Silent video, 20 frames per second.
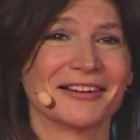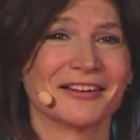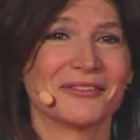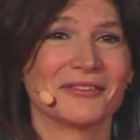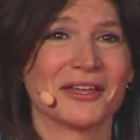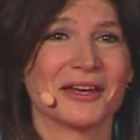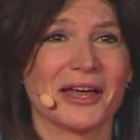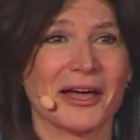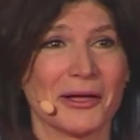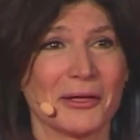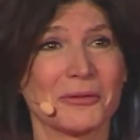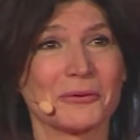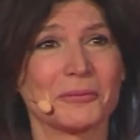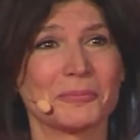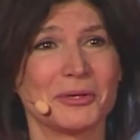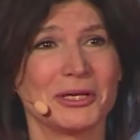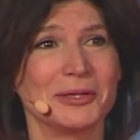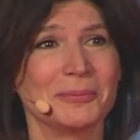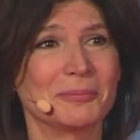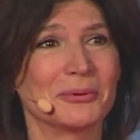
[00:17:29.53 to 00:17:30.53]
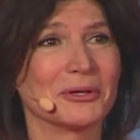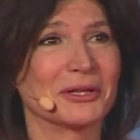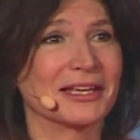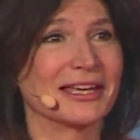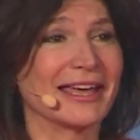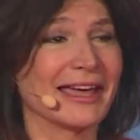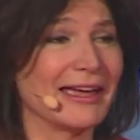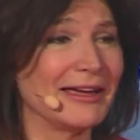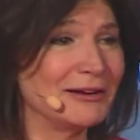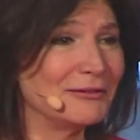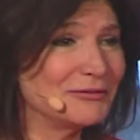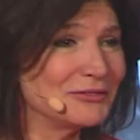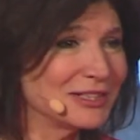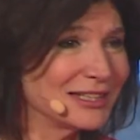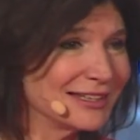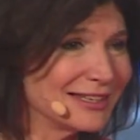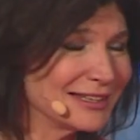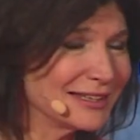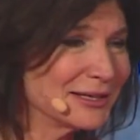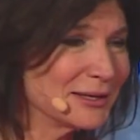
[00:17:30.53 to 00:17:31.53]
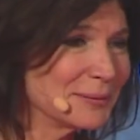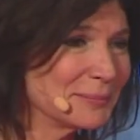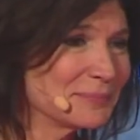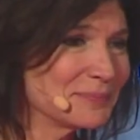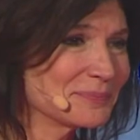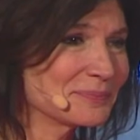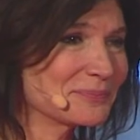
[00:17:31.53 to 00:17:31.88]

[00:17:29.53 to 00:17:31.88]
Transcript: that other people gave to him.